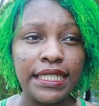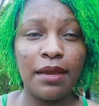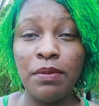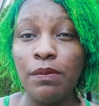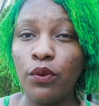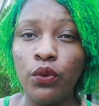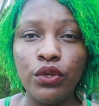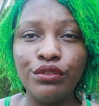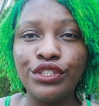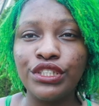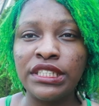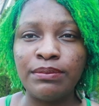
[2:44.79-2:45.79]
Like people who
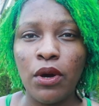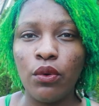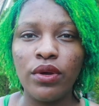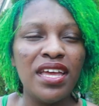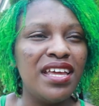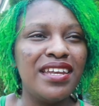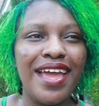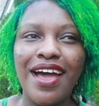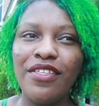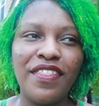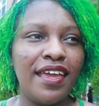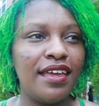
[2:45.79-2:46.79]
used to smoke,
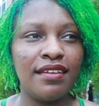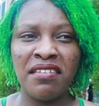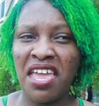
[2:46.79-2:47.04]
now they